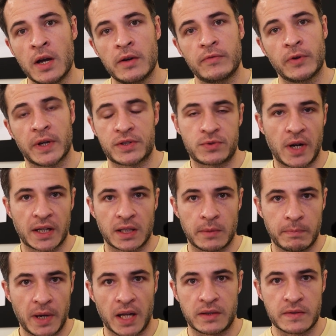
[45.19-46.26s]
for extracting
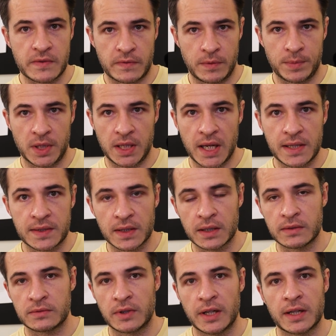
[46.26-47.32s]
patterns from the data,
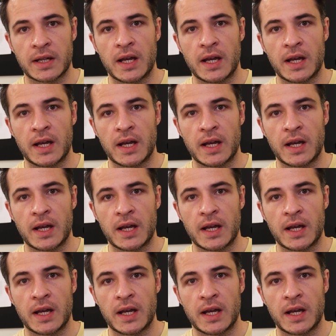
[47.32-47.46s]
right?